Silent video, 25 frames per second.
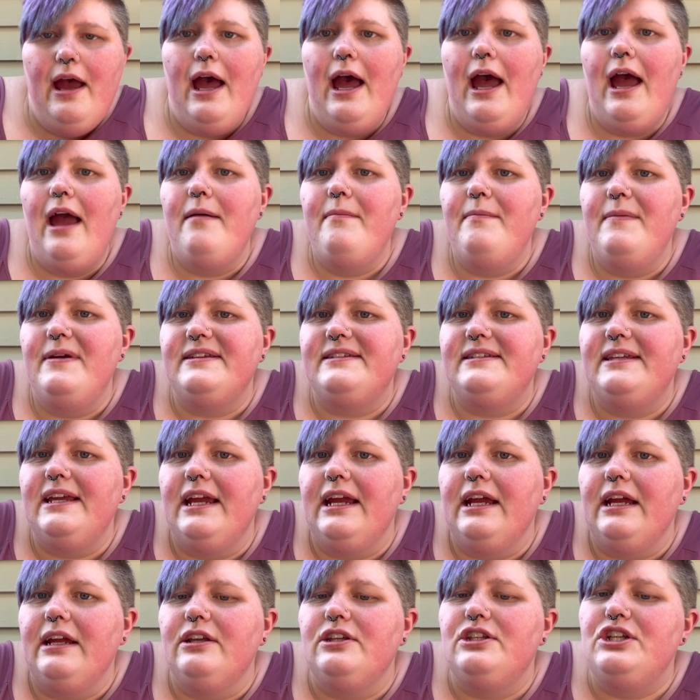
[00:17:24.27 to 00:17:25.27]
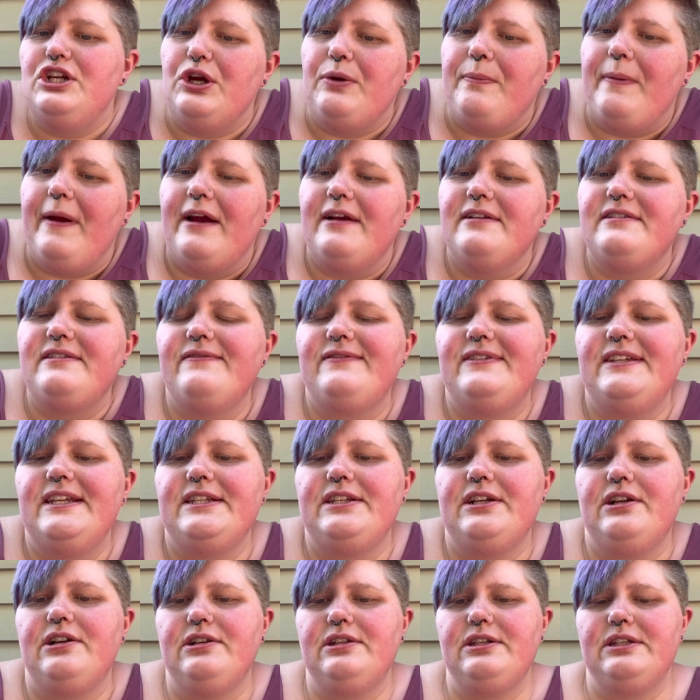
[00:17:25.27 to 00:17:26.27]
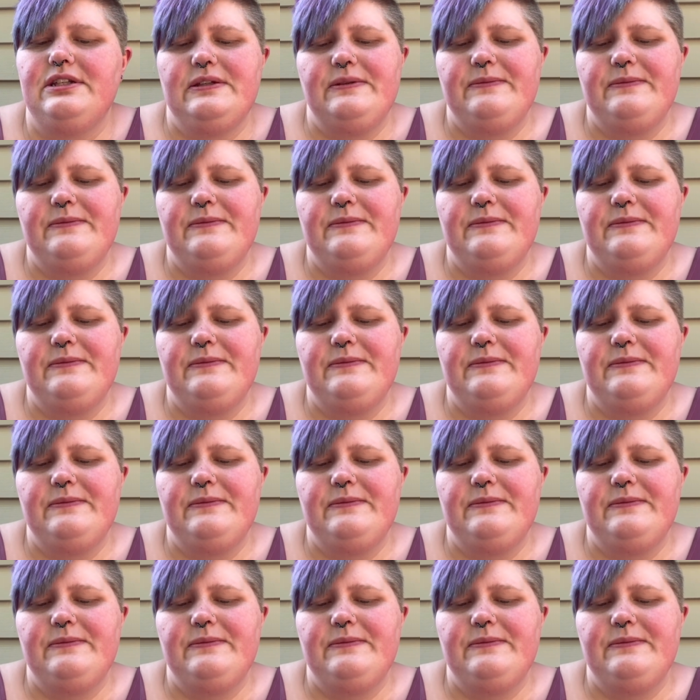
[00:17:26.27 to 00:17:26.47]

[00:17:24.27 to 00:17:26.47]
I'm missing 2 pairs of scissors.